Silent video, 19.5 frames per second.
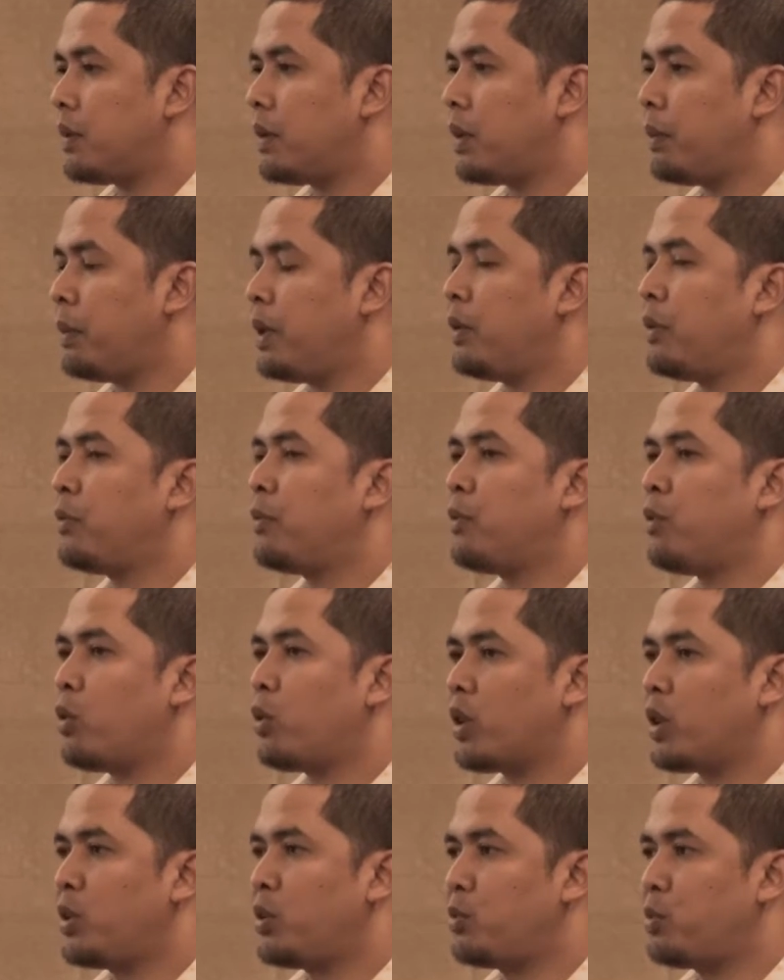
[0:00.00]

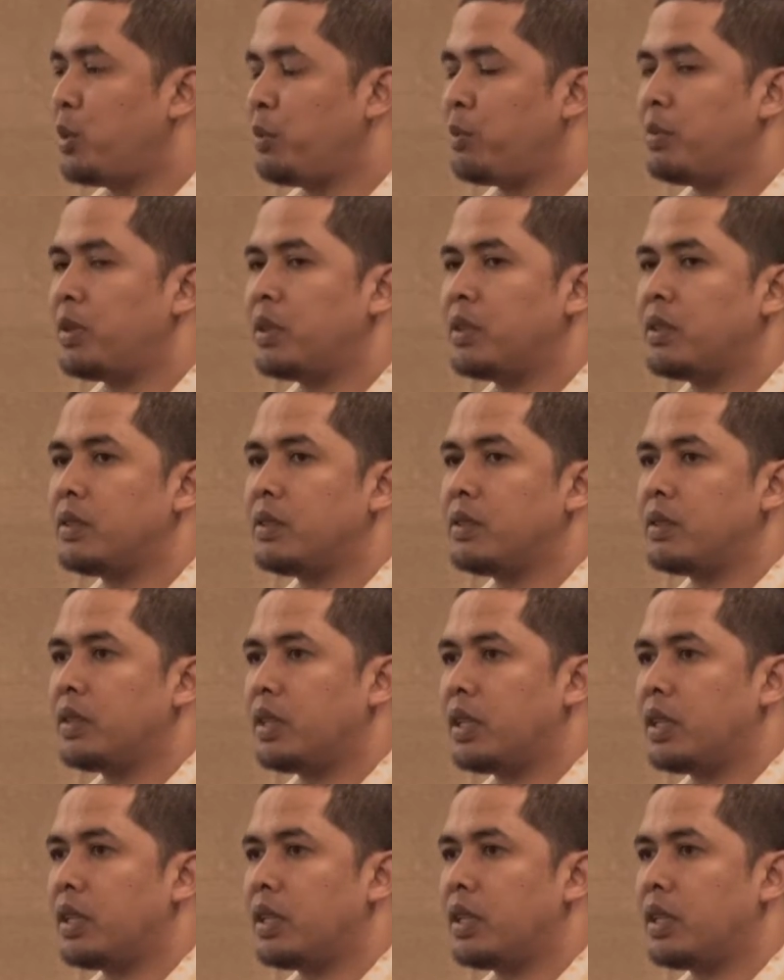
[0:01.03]
foreign people